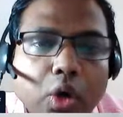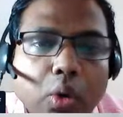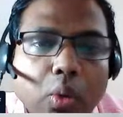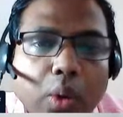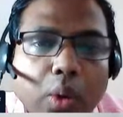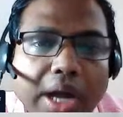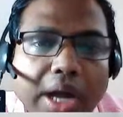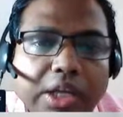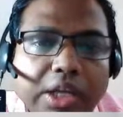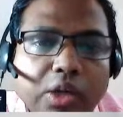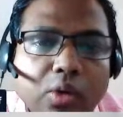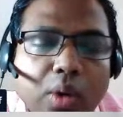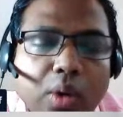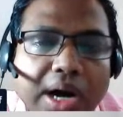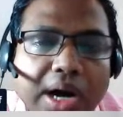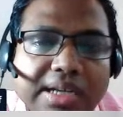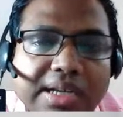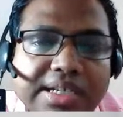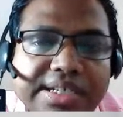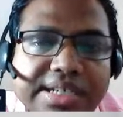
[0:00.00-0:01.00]
Why you
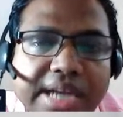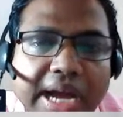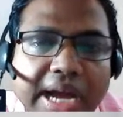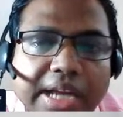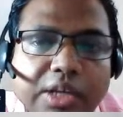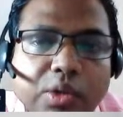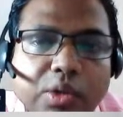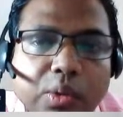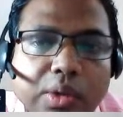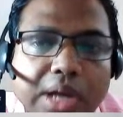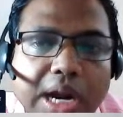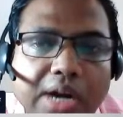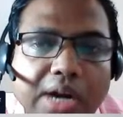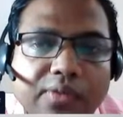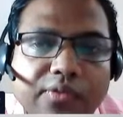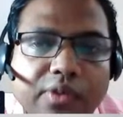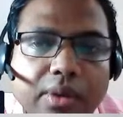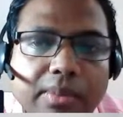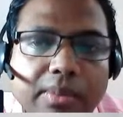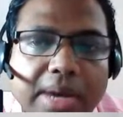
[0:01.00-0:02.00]
are shy to
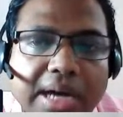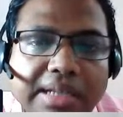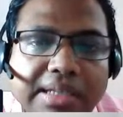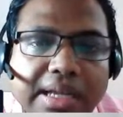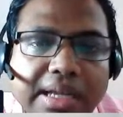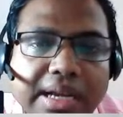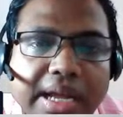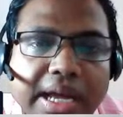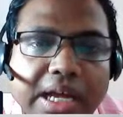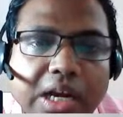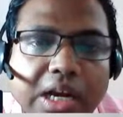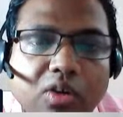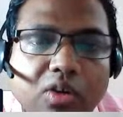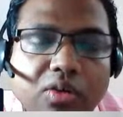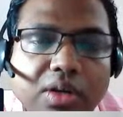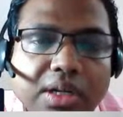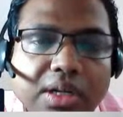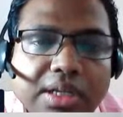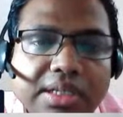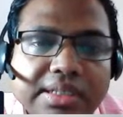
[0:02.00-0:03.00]
learn from other
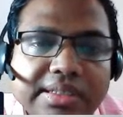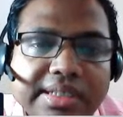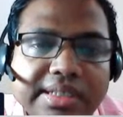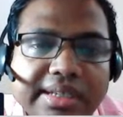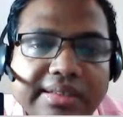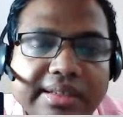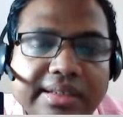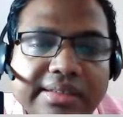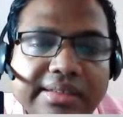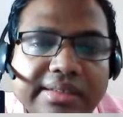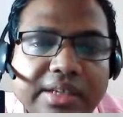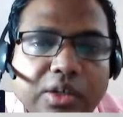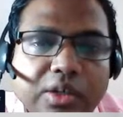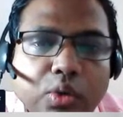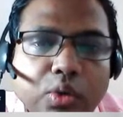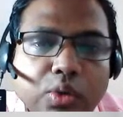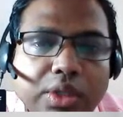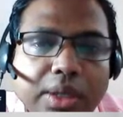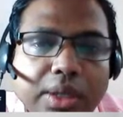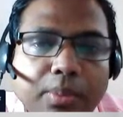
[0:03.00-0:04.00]
around? Just listen
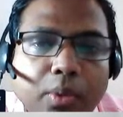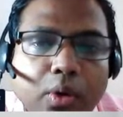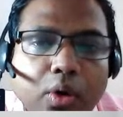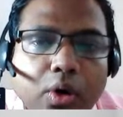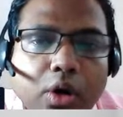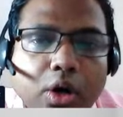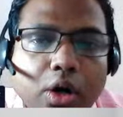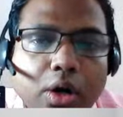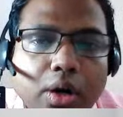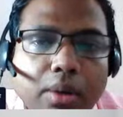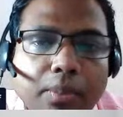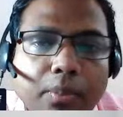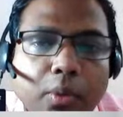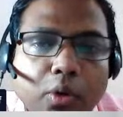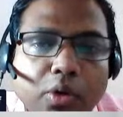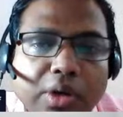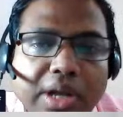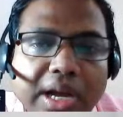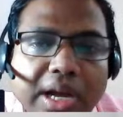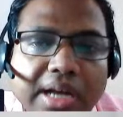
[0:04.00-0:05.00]
to the
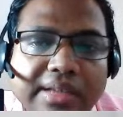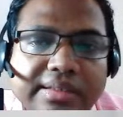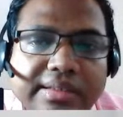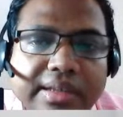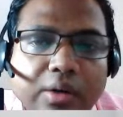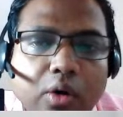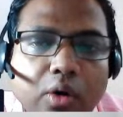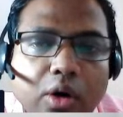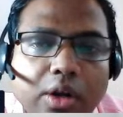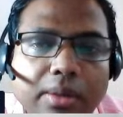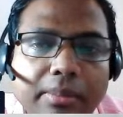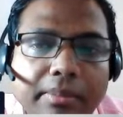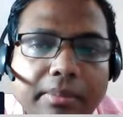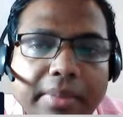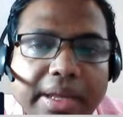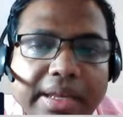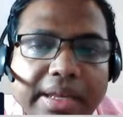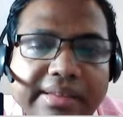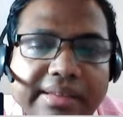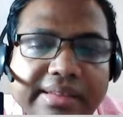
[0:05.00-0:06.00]
podcast on
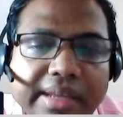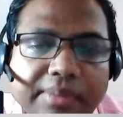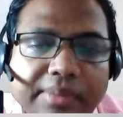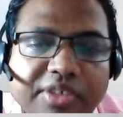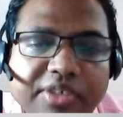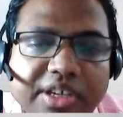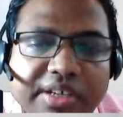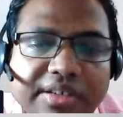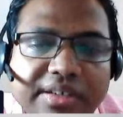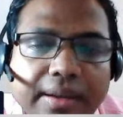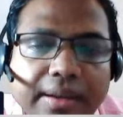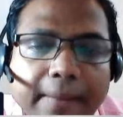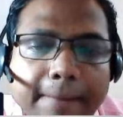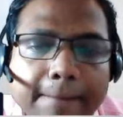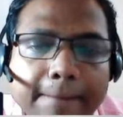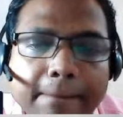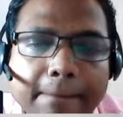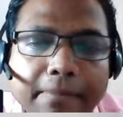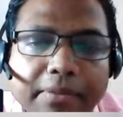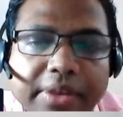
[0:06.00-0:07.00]
many subjects.
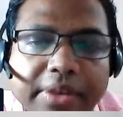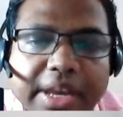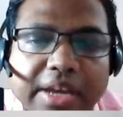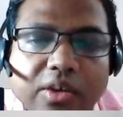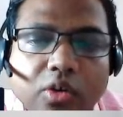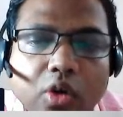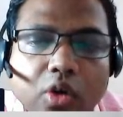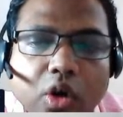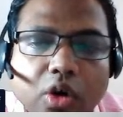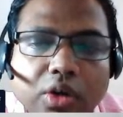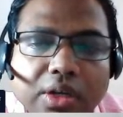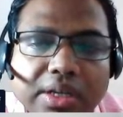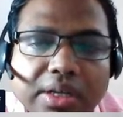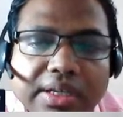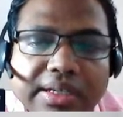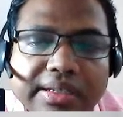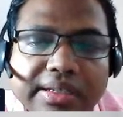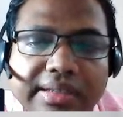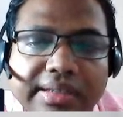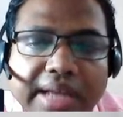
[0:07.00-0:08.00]
TED Talk,
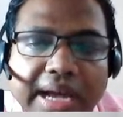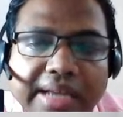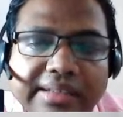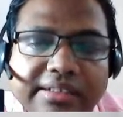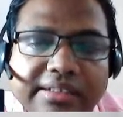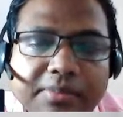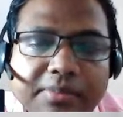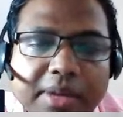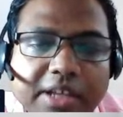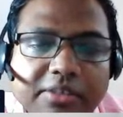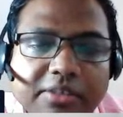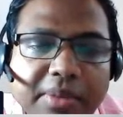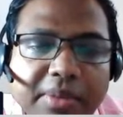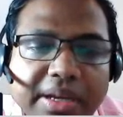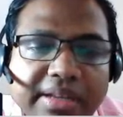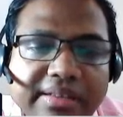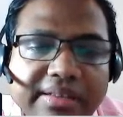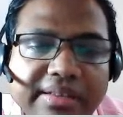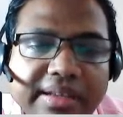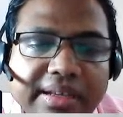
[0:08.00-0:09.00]
Science plus
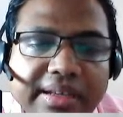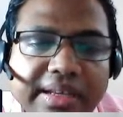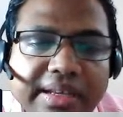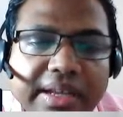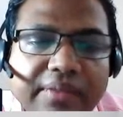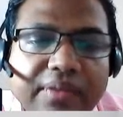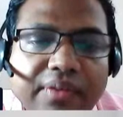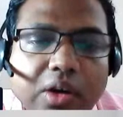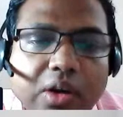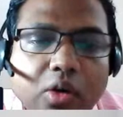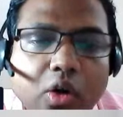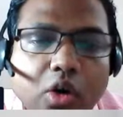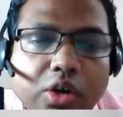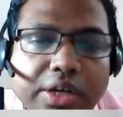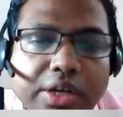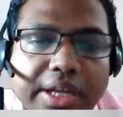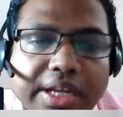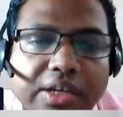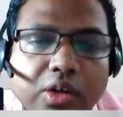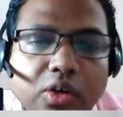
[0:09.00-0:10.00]
Medicine. Never
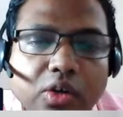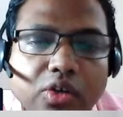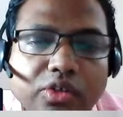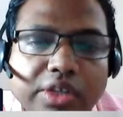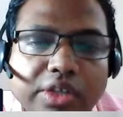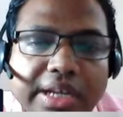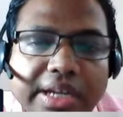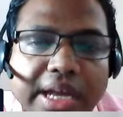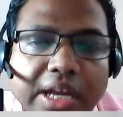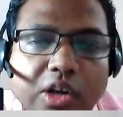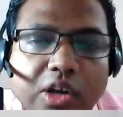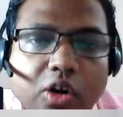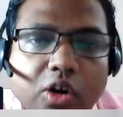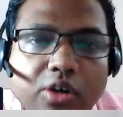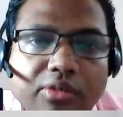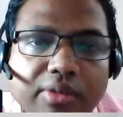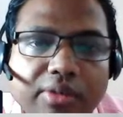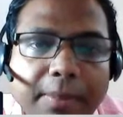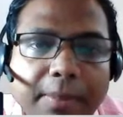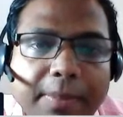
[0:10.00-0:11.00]
got technology
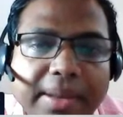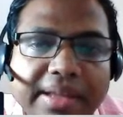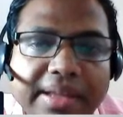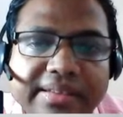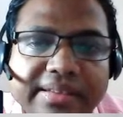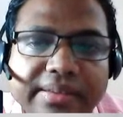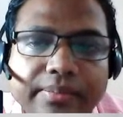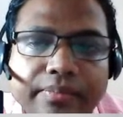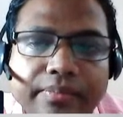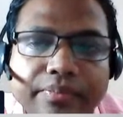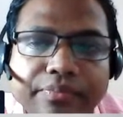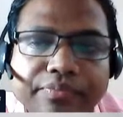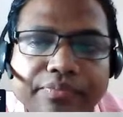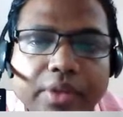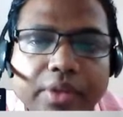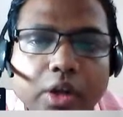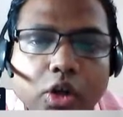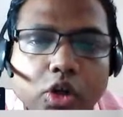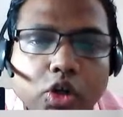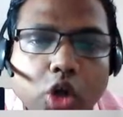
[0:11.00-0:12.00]
cannot replace
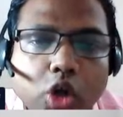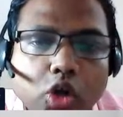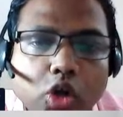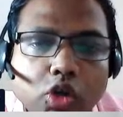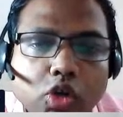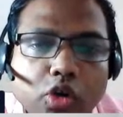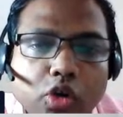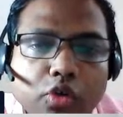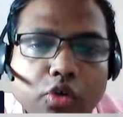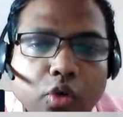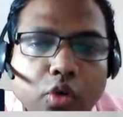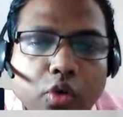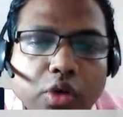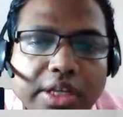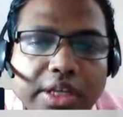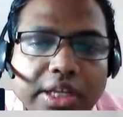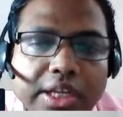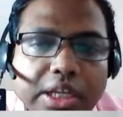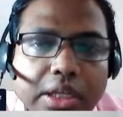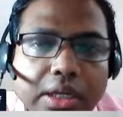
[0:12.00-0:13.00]
doctor role
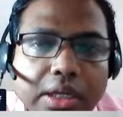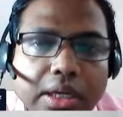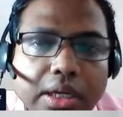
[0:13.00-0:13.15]
in